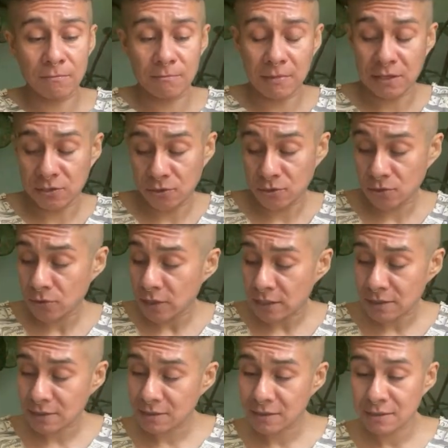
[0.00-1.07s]
It's your
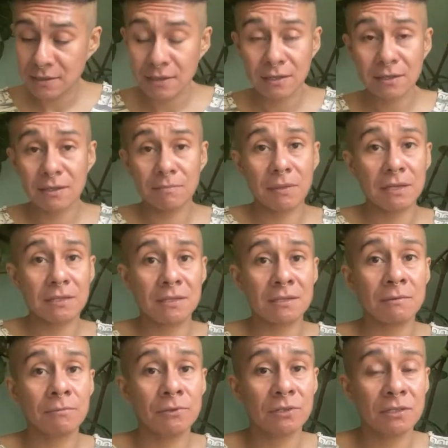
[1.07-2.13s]
choice. Pisces, I
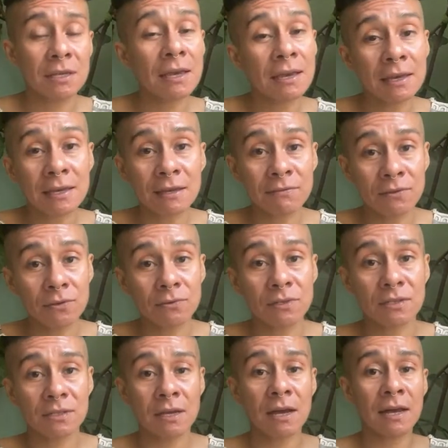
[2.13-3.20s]
will say, if you
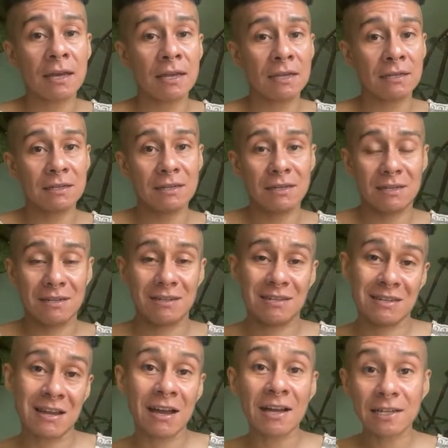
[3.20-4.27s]
decide
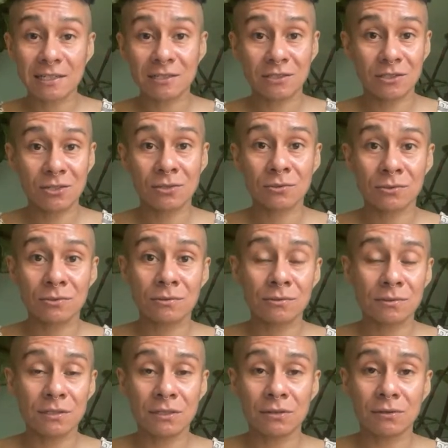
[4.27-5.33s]
not
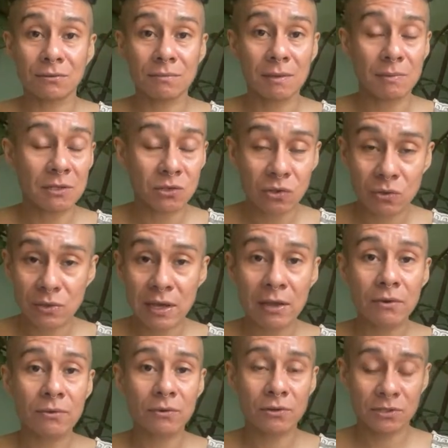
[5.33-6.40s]
to, you know, maybe slow
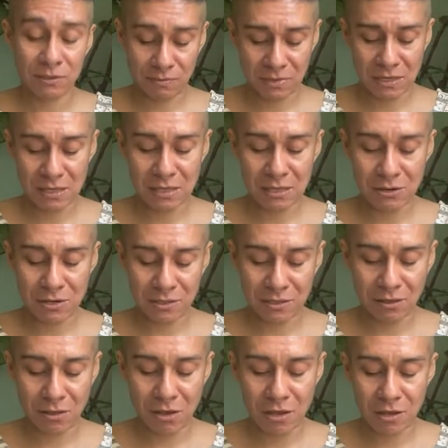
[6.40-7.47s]
down or something, there is a
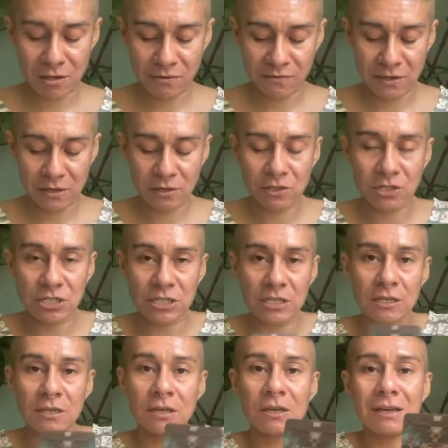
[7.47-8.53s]
lot of
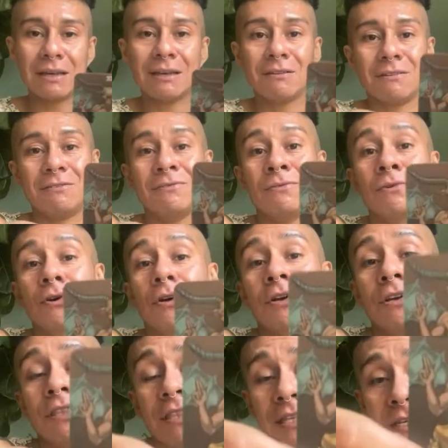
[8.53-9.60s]
energy
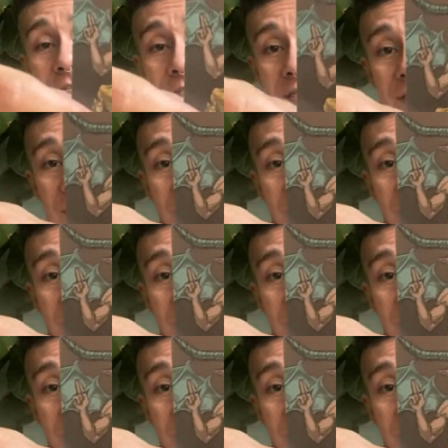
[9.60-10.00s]
for things to